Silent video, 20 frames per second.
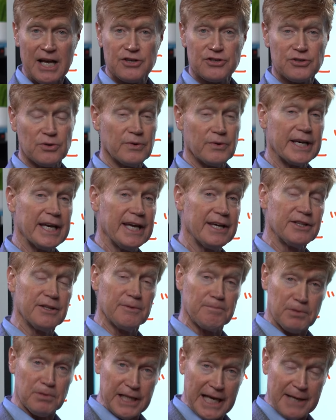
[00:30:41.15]
So again,
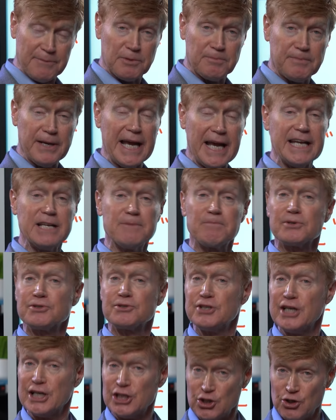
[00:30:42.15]
the plan would pay
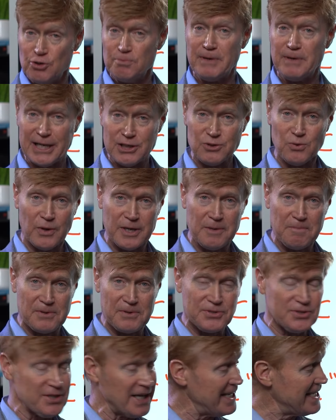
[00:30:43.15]
80%, you pay
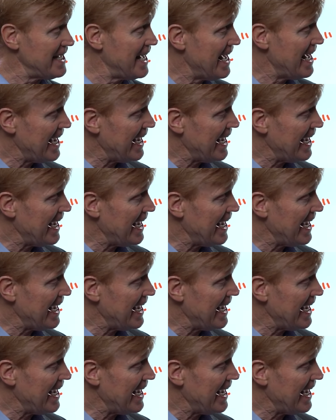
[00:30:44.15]
20%.